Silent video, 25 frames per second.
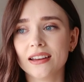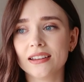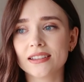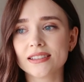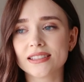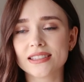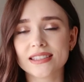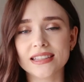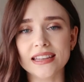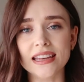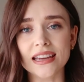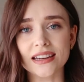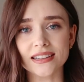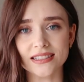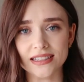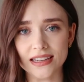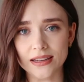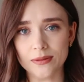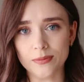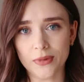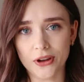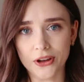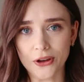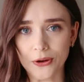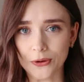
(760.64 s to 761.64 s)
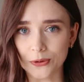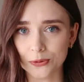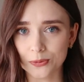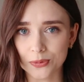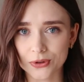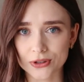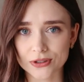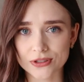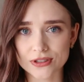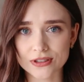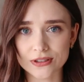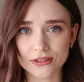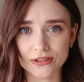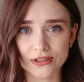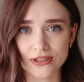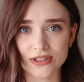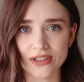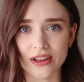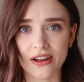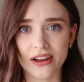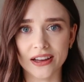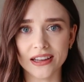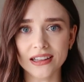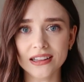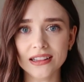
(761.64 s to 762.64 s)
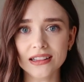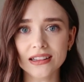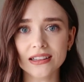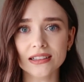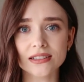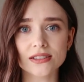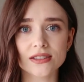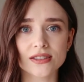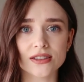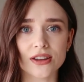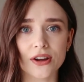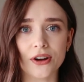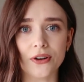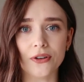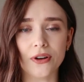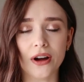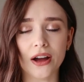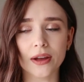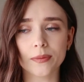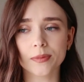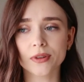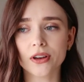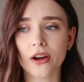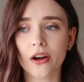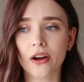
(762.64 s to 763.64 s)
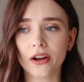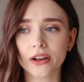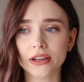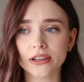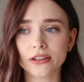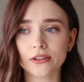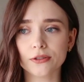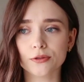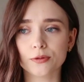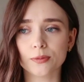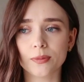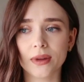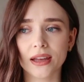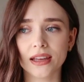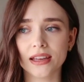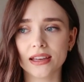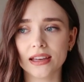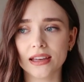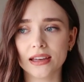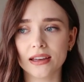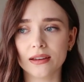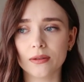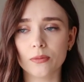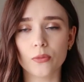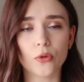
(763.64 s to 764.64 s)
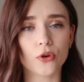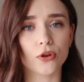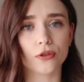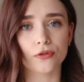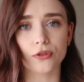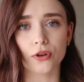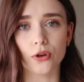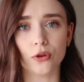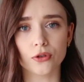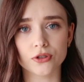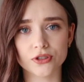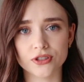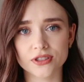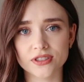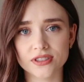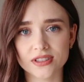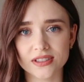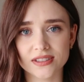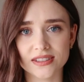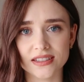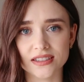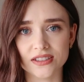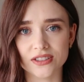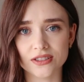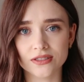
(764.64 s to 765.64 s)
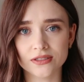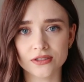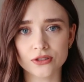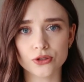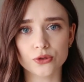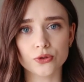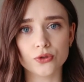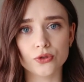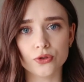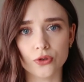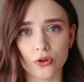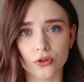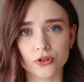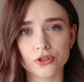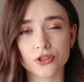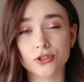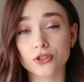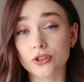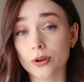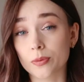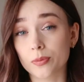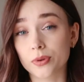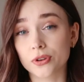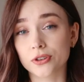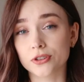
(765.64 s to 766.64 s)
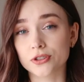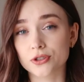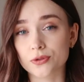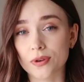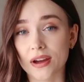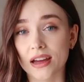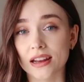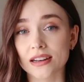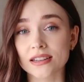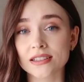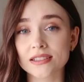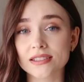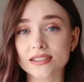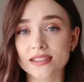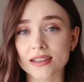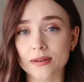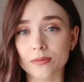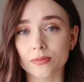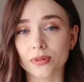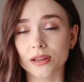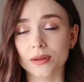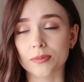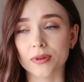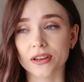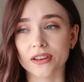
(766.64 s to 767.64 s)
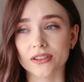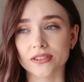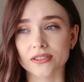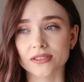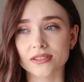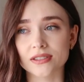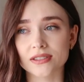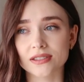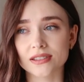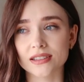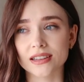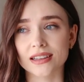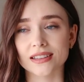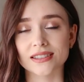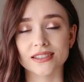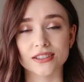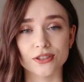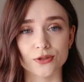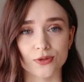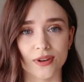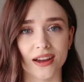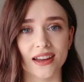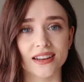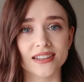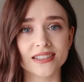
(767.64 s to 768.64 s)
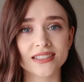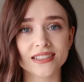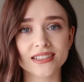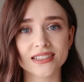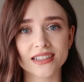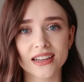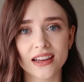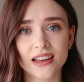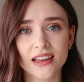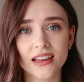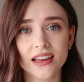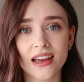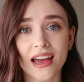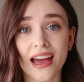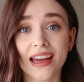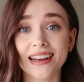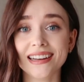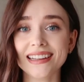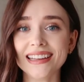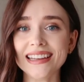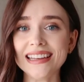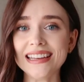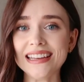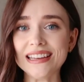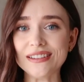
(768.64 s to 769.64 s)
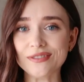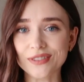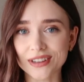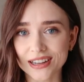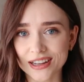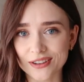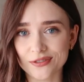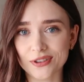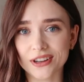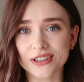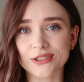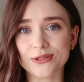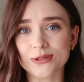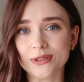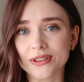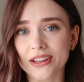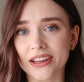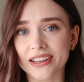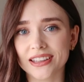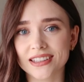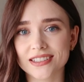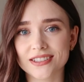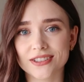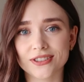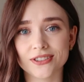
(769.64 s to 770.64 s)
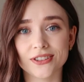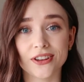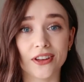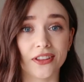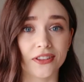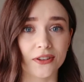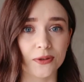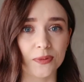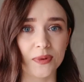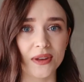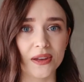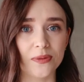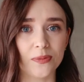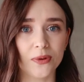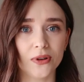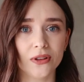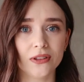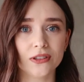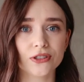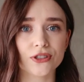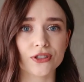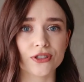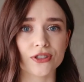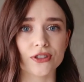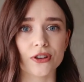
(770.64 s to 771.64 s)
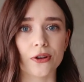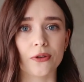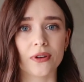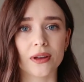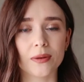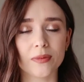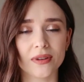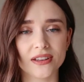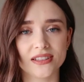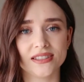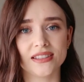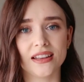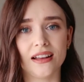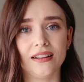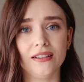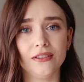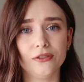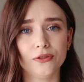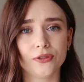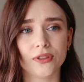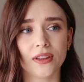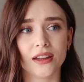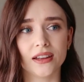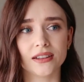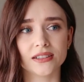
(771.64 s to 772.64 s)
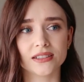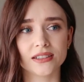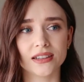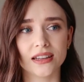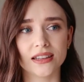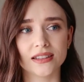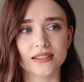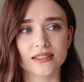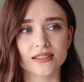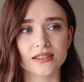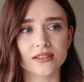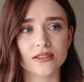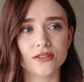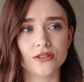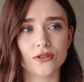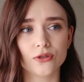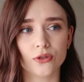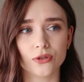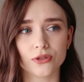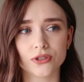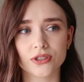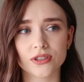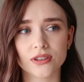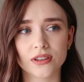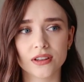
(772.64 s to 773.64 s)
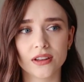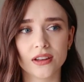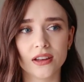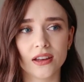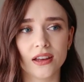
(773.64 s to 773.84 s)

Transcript: see it in my own personal style. So I'm kind of making more of a conscious decision to not jump on a trend simply because it's a trend. And even if I do like it on other people, just knowing myself that it's not